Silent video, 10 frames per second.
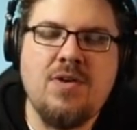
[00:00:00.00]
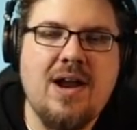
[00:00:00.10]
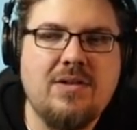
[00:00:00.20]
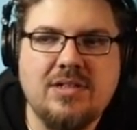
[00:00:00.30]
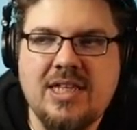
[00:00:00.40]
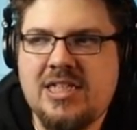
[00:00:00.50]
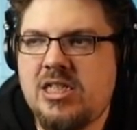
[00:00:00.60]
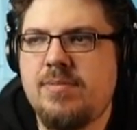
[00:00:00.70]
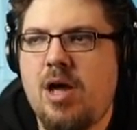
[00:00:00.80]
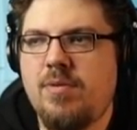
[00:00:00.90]
third round. This
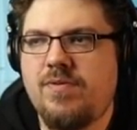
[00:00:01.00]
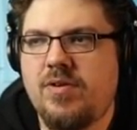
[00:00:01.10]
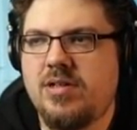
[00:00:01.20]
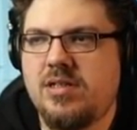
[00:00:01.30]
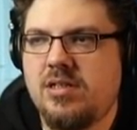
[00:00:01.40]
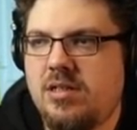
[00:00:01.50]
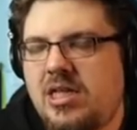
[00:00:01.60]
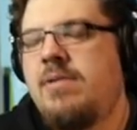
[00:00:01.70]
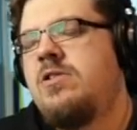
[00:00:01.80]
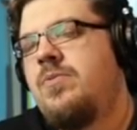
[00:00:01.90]
is the moment, viewers. In
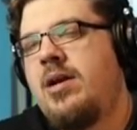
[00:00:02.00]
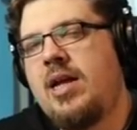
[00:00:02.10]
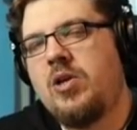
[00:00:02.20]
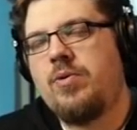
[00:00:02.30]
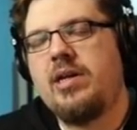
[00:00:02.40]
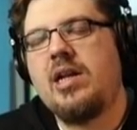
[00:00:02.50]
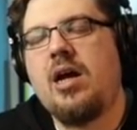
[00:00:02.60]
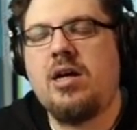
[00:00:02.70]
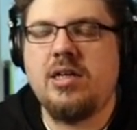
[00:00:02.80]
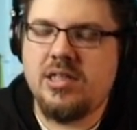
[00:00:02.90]
terms of where Leyton Orient
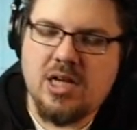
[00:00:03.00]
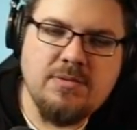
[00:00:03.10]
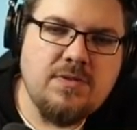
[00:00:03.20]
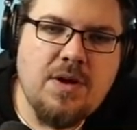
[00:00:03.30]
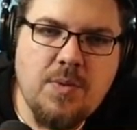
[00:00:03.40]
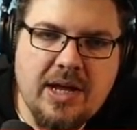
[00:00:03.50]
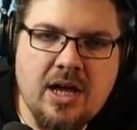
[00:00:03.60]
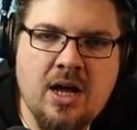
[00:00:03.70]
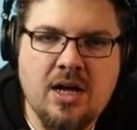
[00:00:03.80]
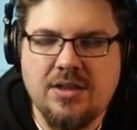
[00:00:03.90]
are, in terms of where
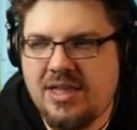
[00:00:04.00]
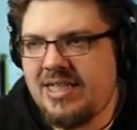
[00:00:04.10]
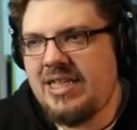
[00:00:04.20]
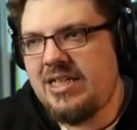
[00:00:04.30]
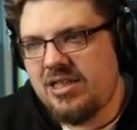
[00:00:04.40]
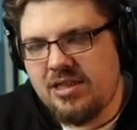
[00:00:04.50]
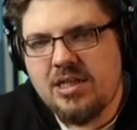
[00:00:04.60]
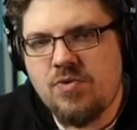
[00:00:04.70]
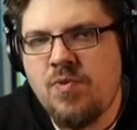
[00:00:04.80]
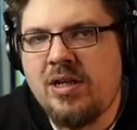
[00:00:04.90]
we are, this is... There's a